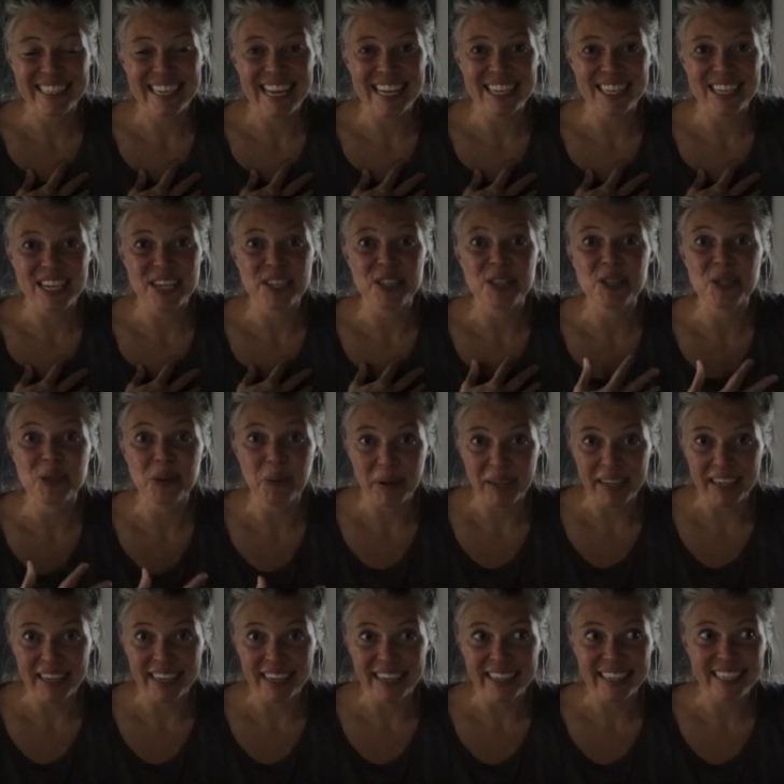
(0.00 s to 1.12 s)
and enjoy
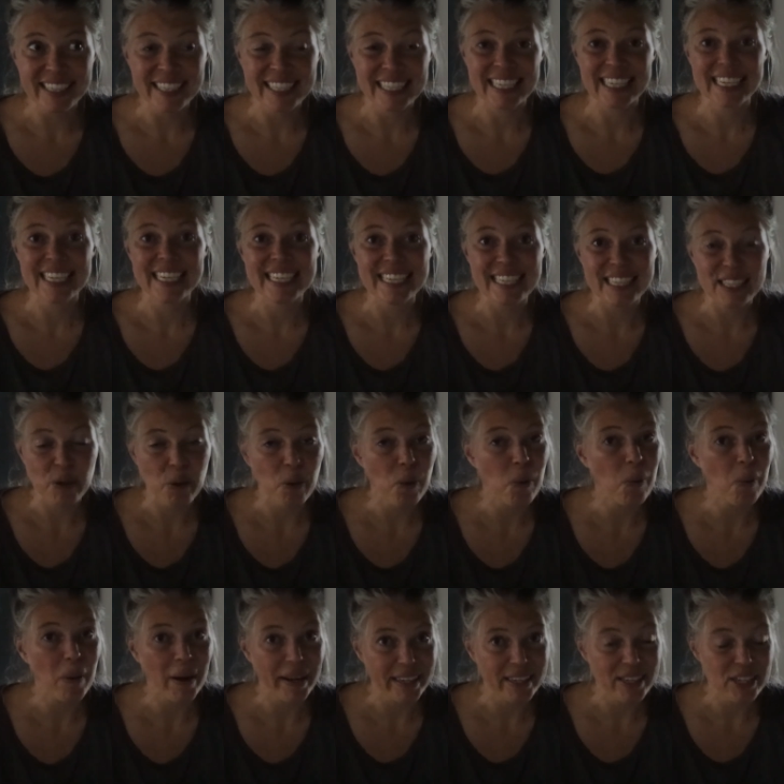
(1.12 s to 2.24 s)
it because it is
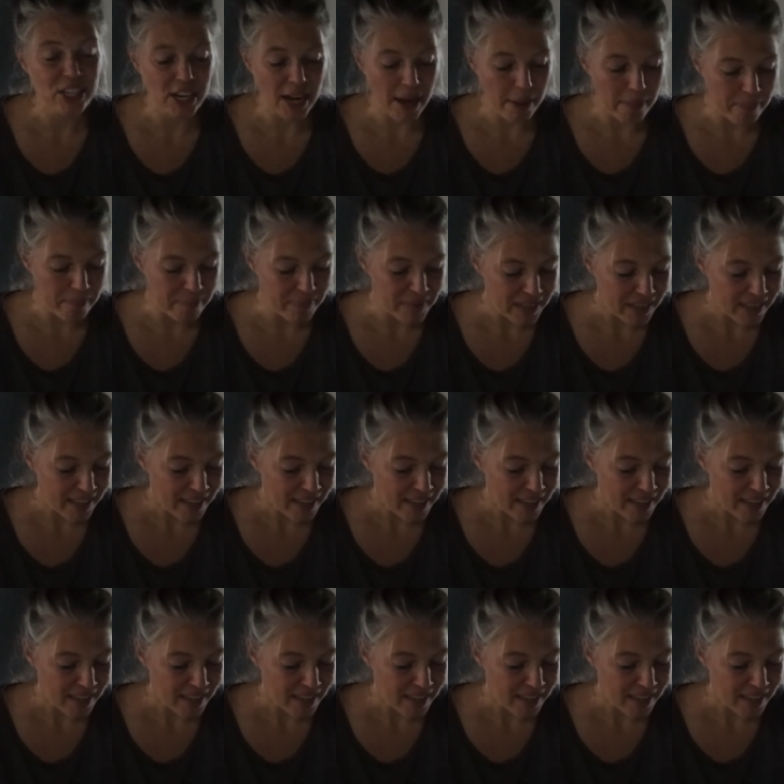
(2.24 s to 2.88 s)
quite a gem.